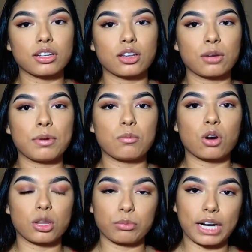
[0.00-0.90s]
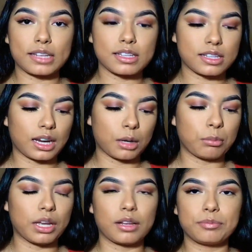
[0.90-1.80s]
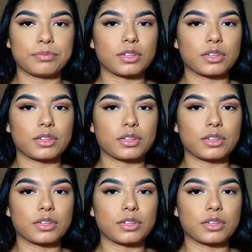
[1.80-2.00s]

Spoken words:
a little bit more on the pricey side, but